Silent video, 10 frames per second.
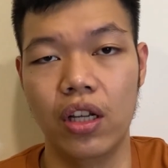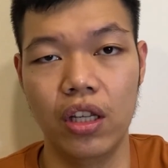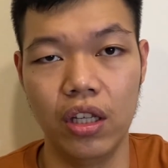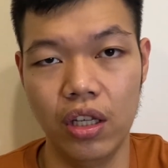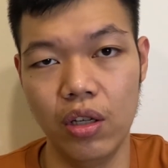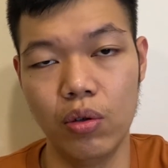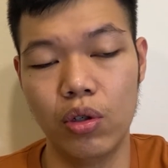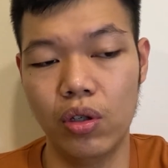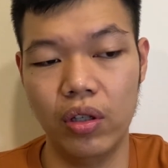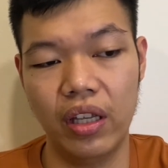You
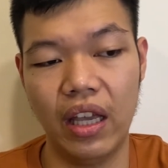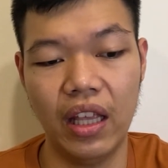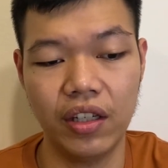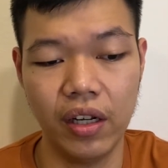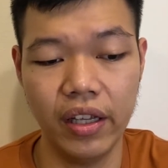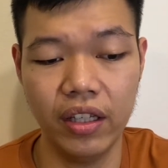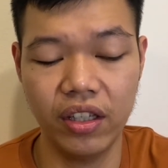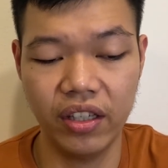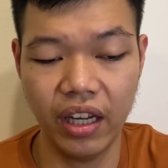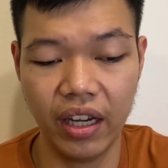can actually
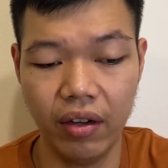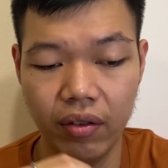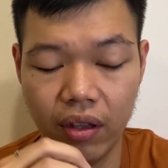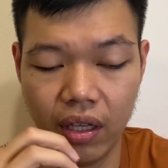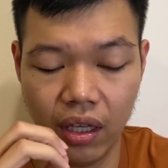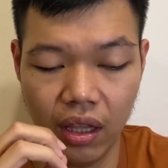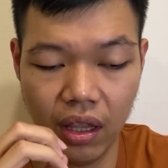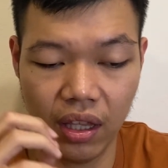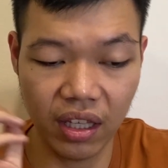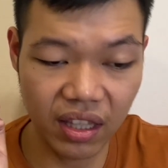check out in
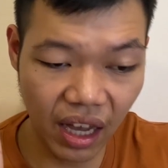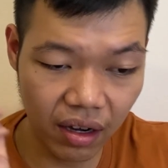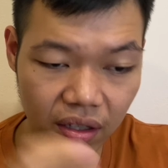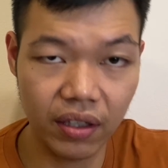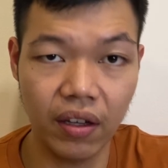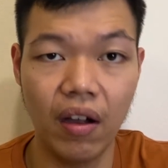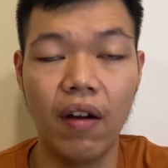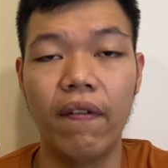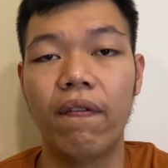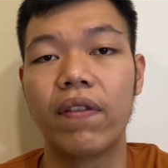details
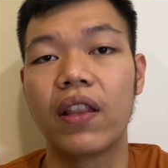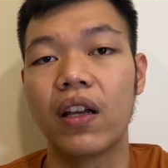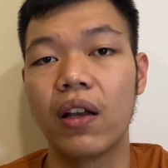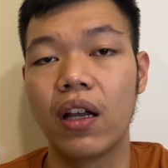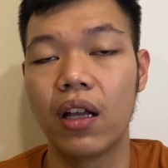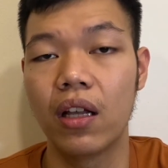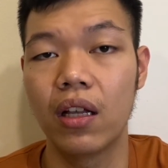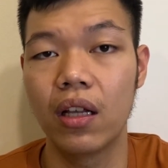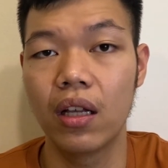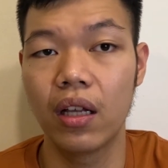of the
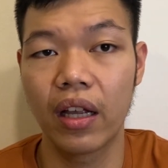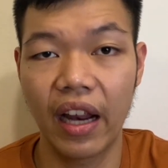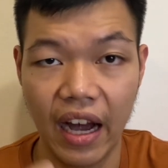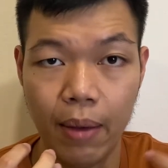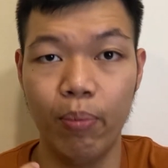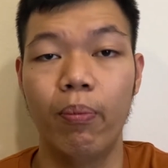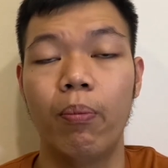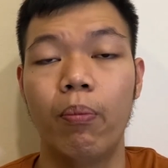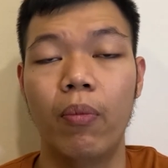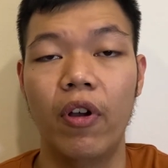claim
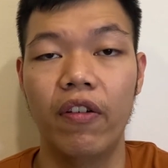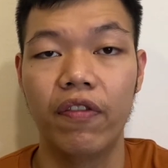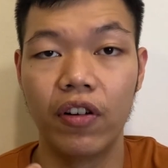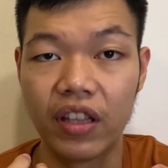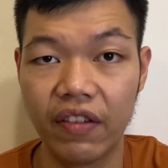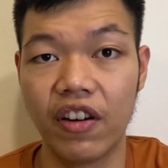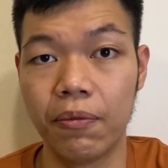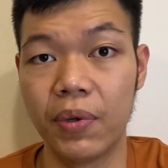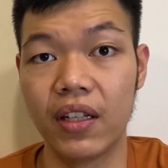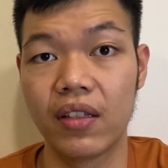for
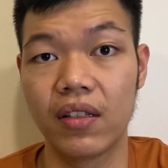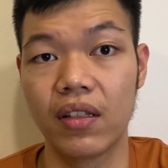developers